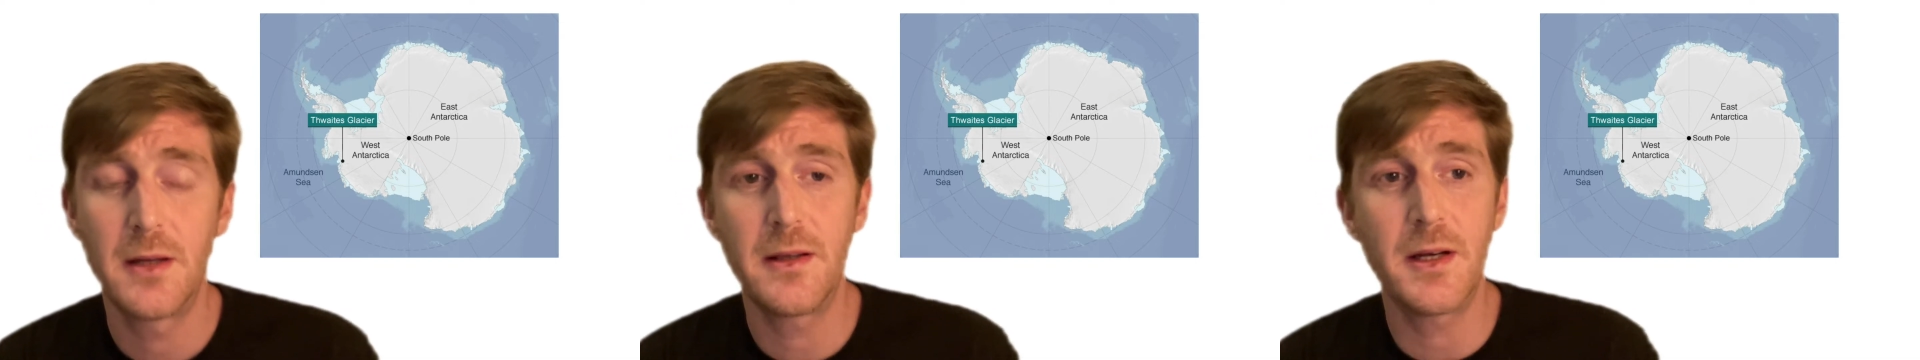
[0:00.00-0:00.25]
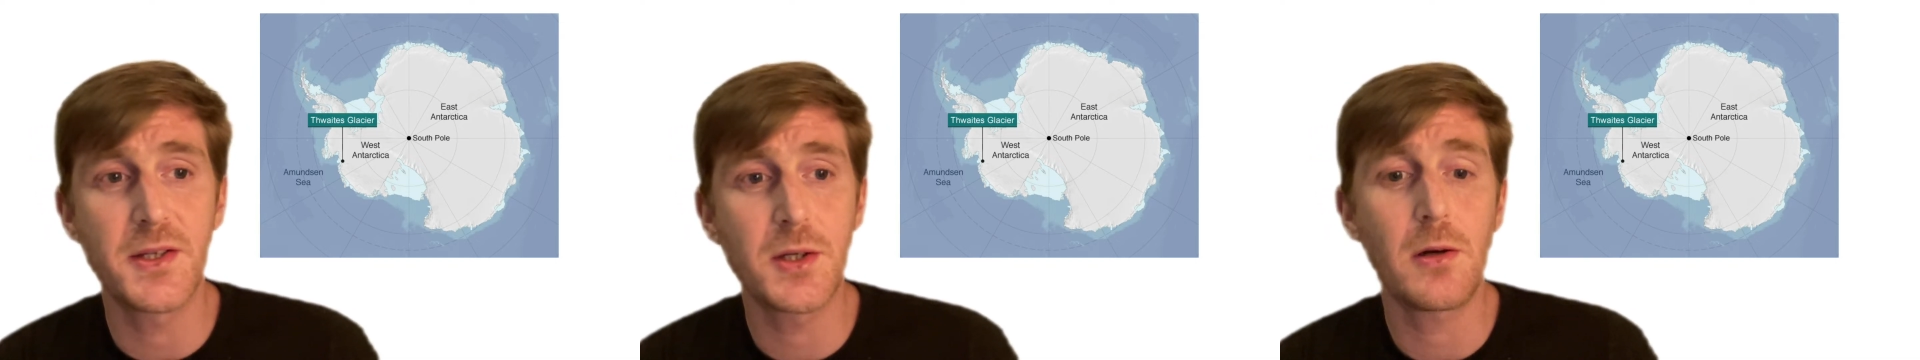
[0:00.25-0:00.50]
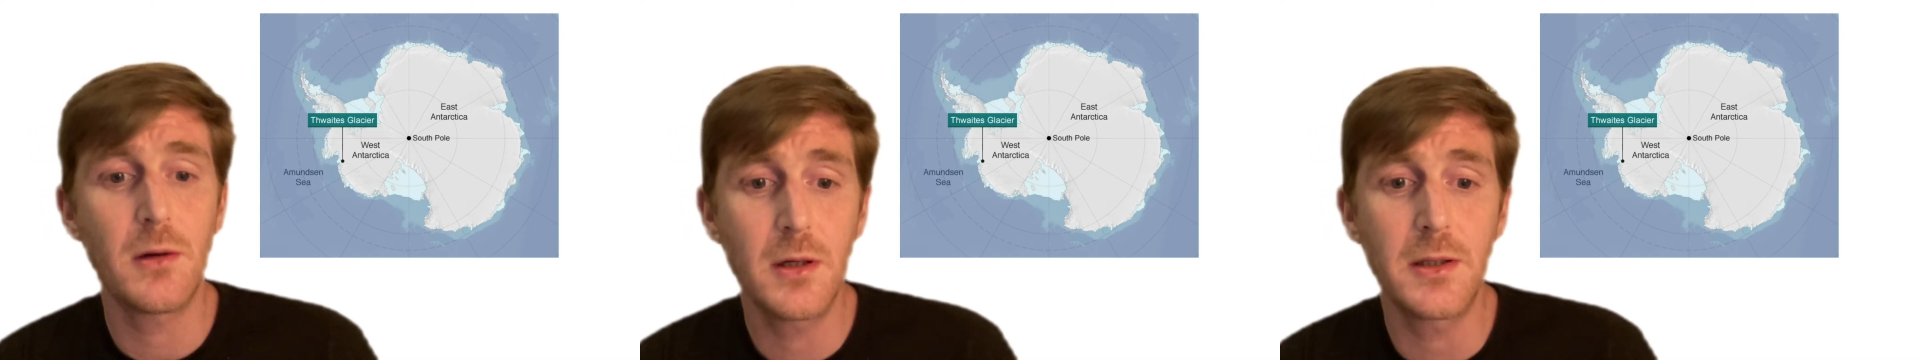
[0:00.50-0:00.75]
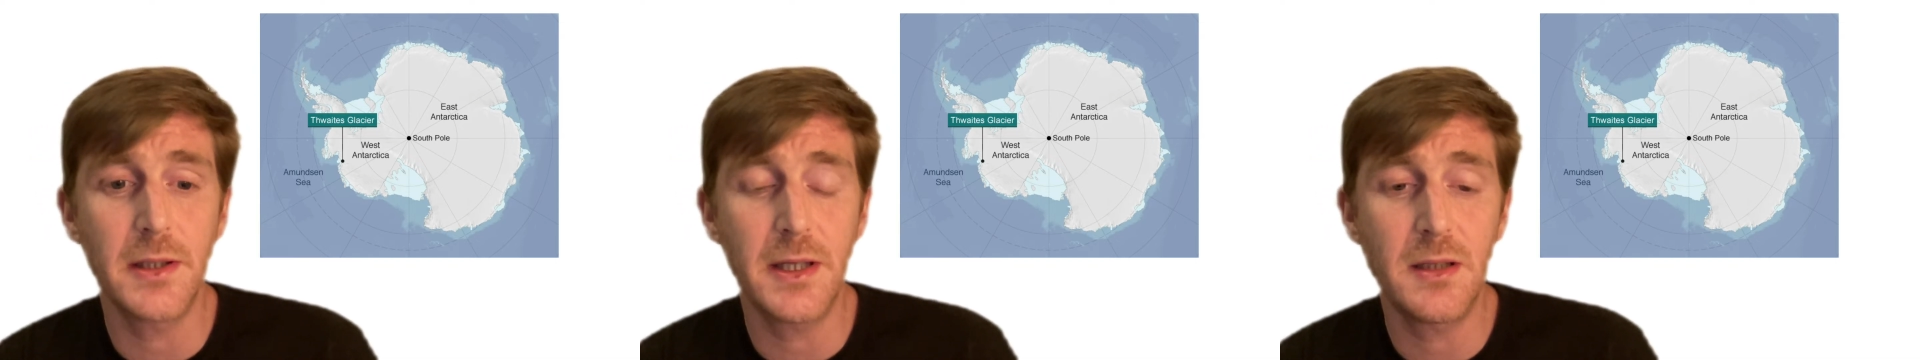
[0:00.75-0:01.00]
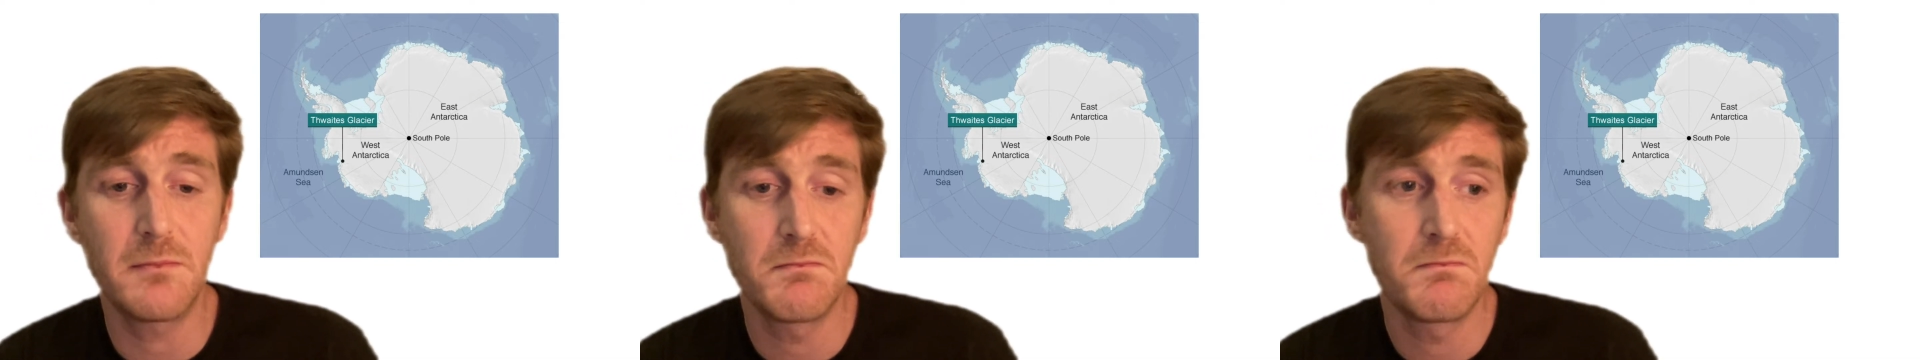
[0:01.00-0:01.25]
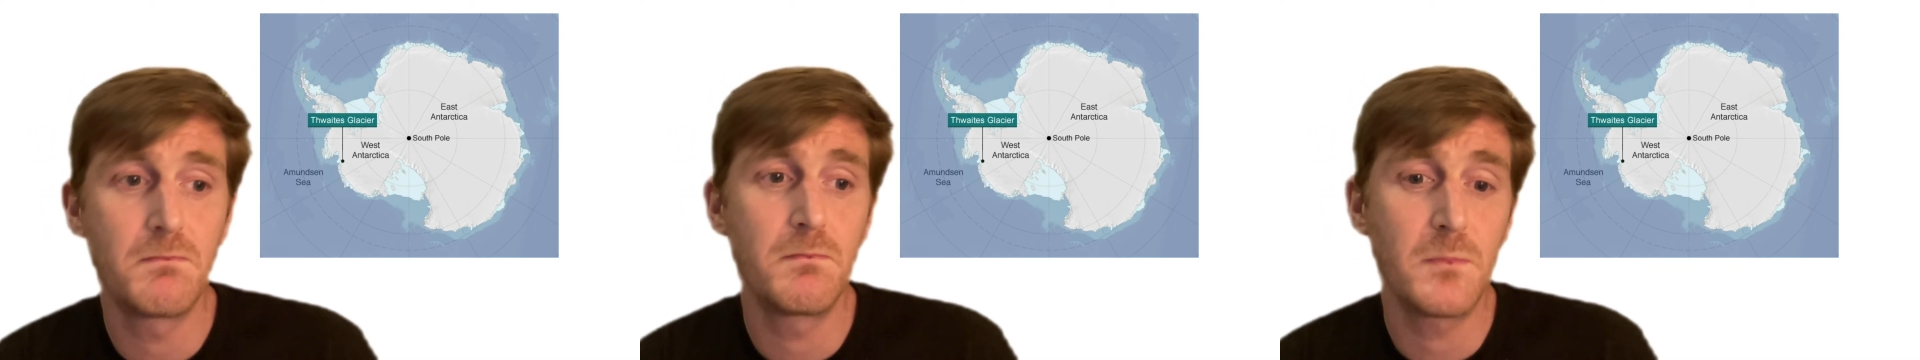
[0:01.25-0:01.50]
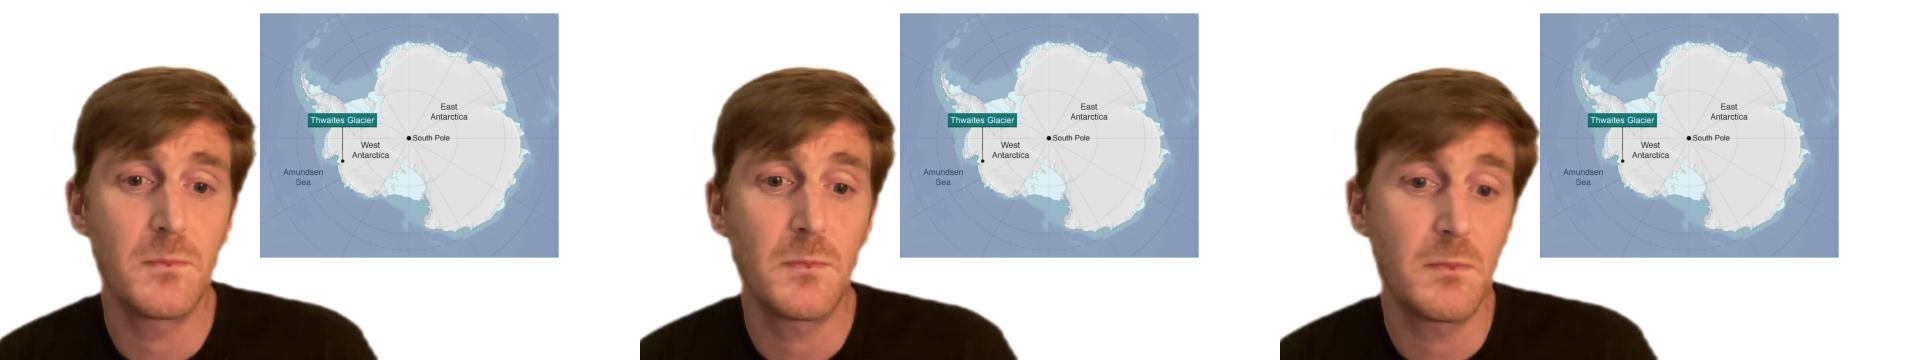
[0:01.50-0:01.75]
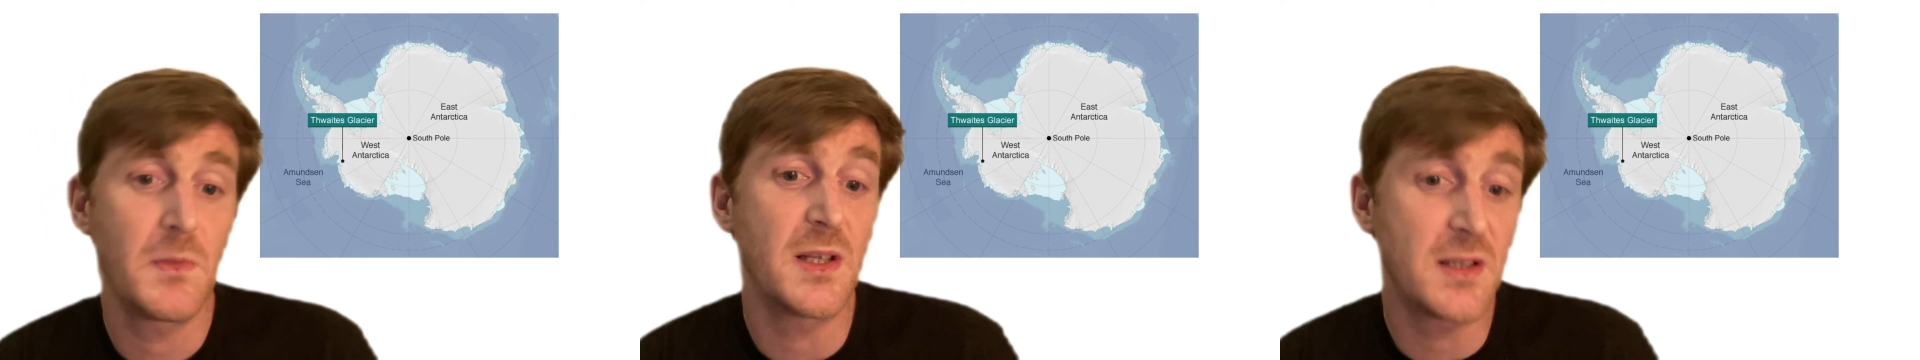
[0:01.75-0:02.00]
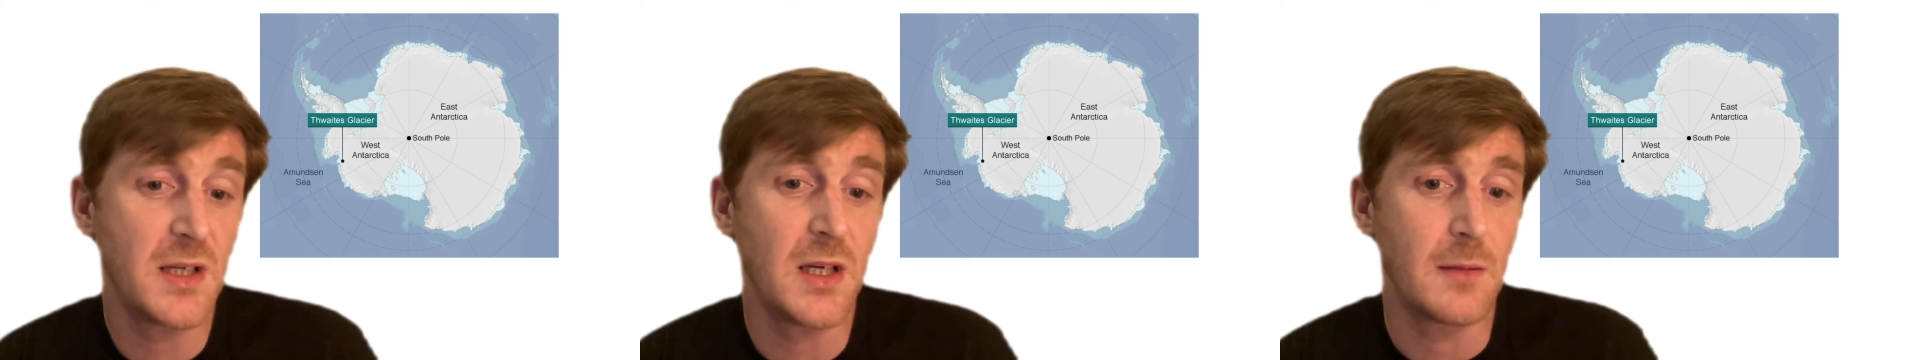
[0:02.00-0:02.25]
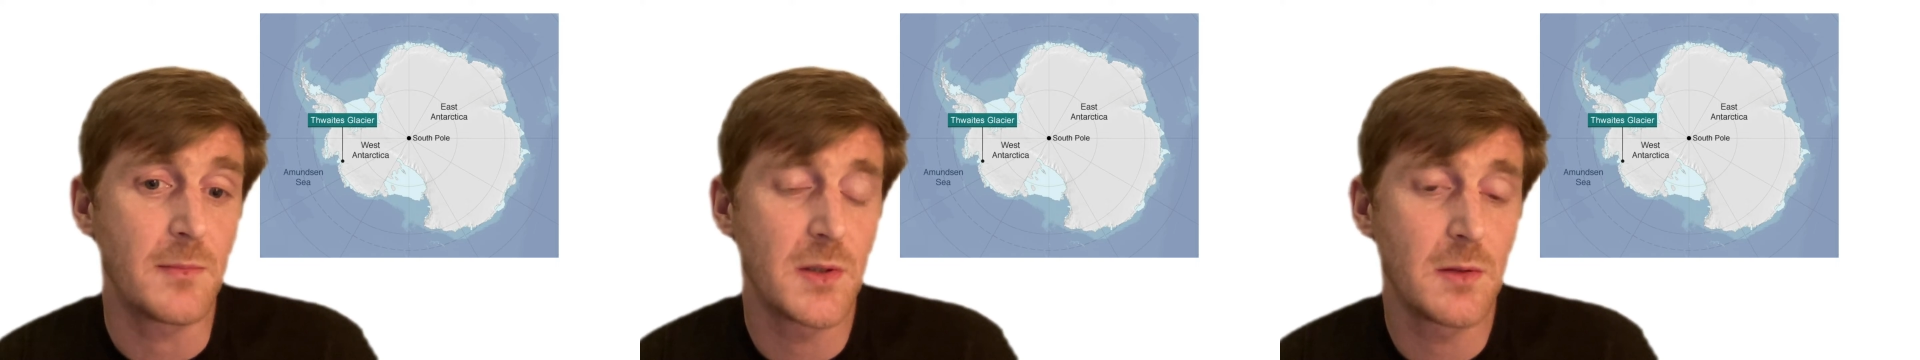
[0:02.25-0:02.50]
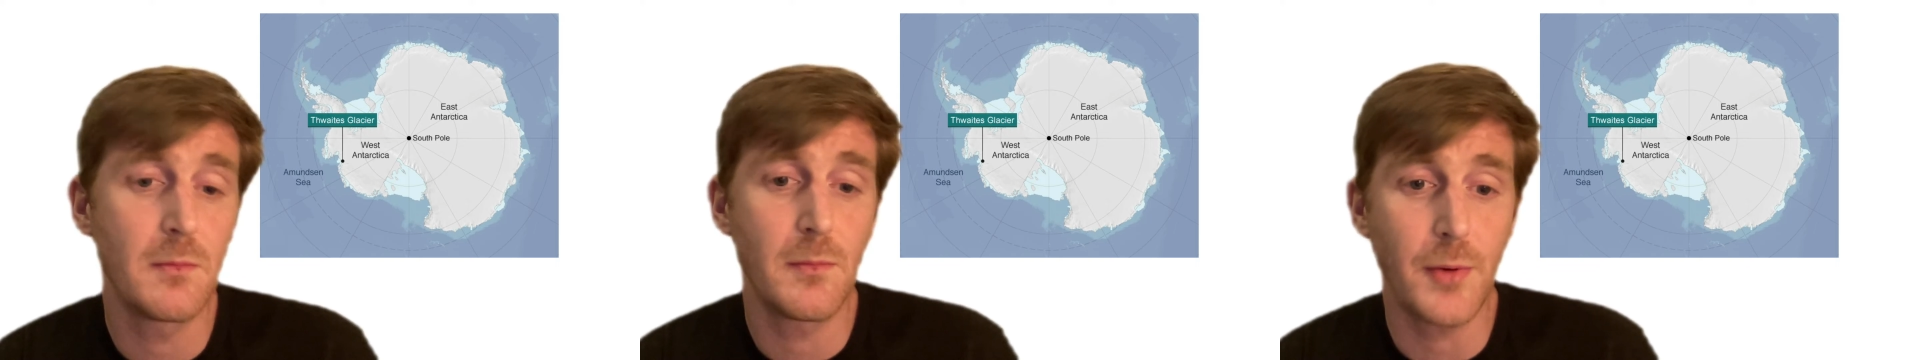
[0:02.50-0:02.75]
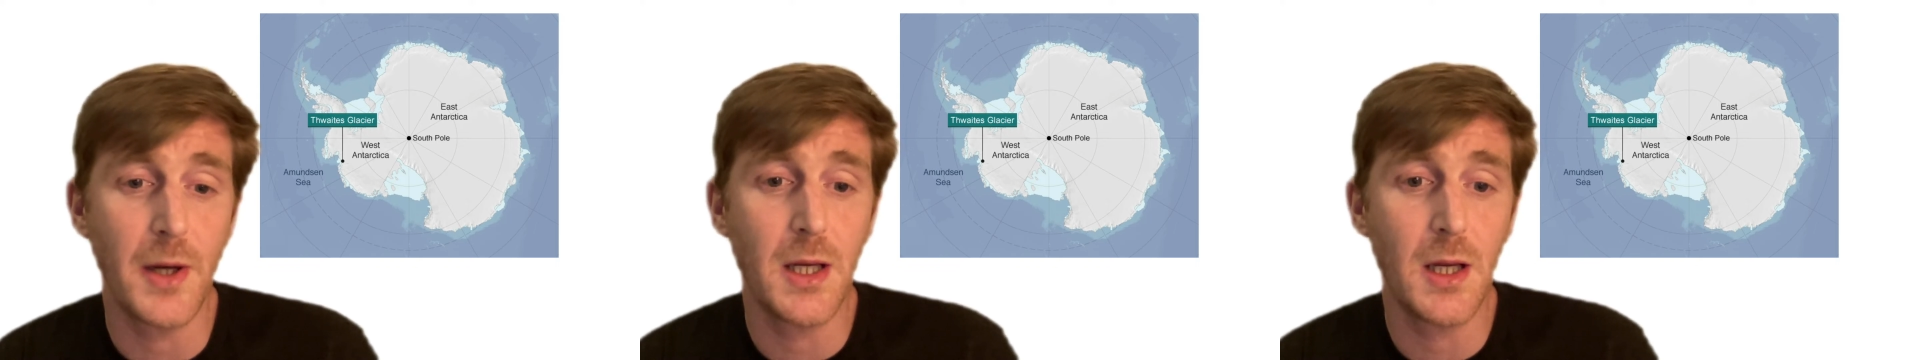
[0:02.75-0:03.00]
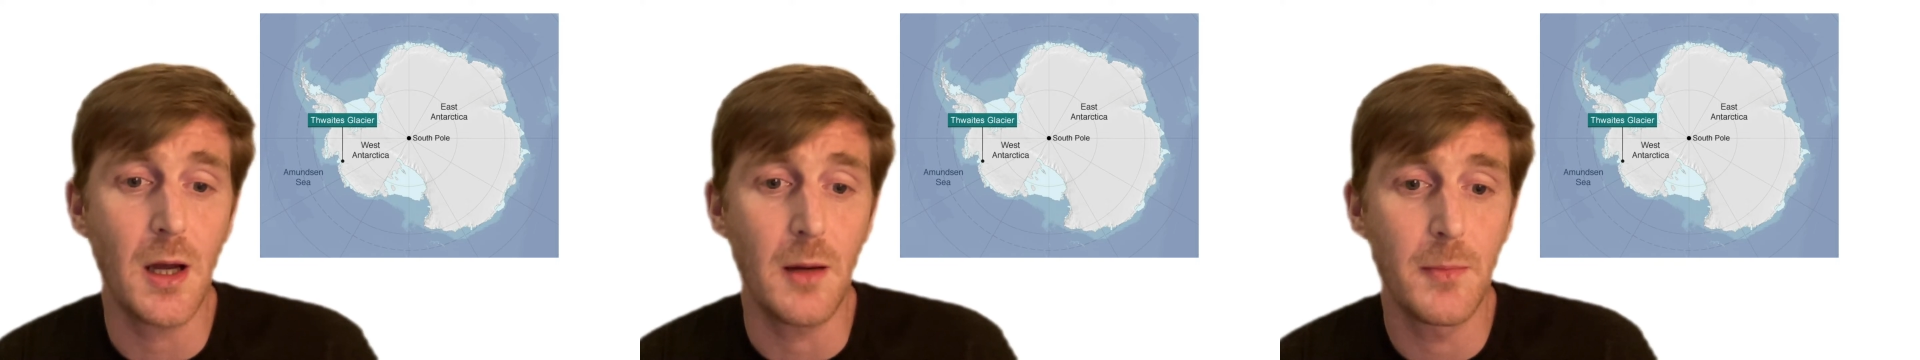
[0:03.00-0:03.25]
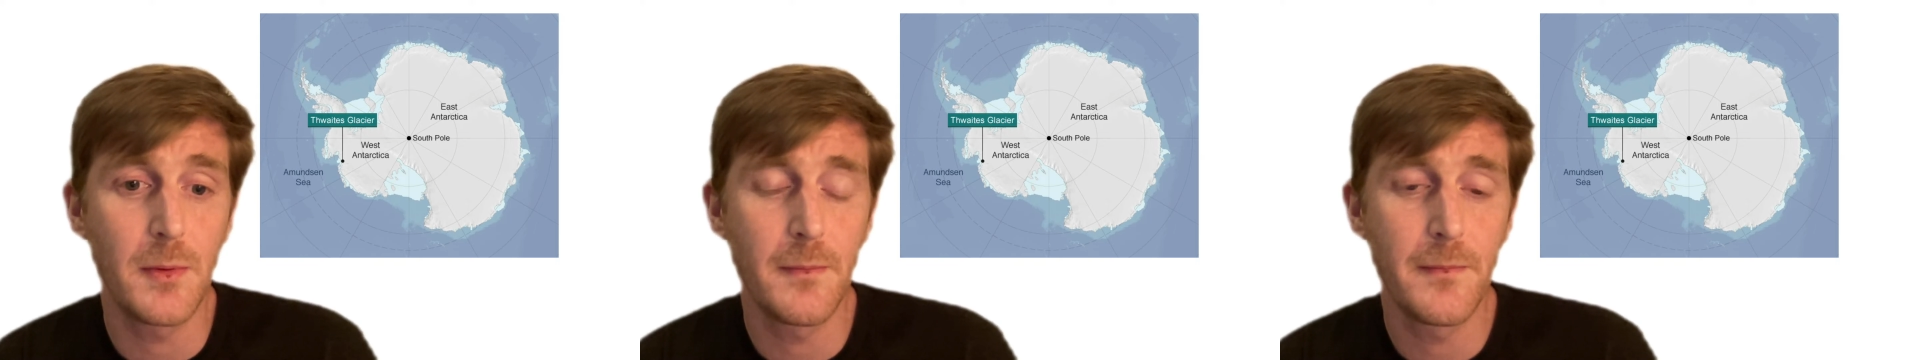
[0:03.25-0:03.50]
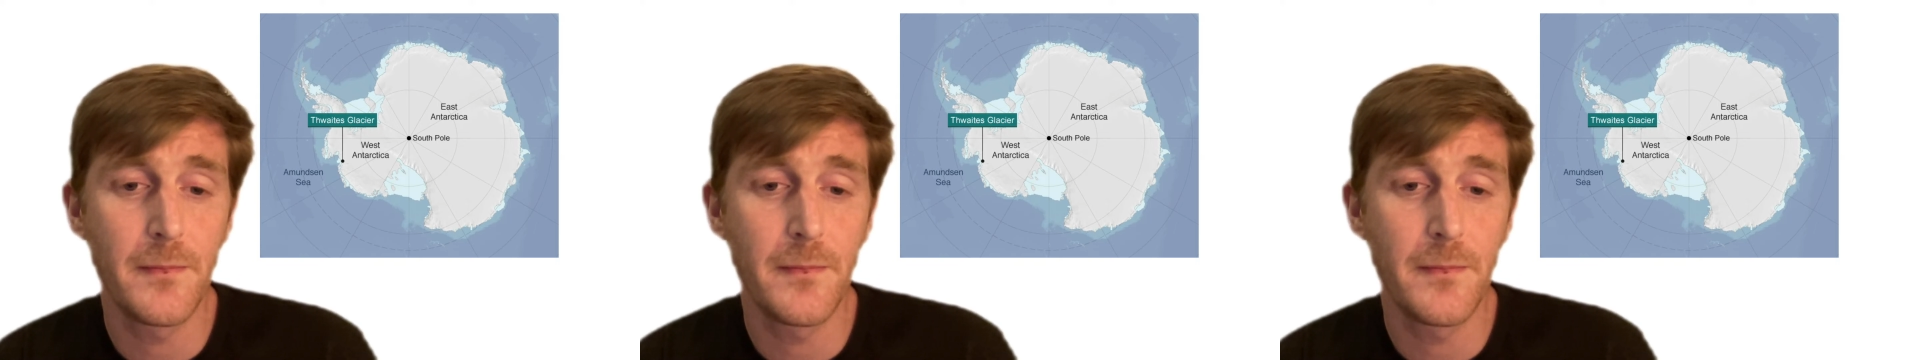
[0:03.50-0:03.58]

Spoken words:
that is currently, it seems, breaking up.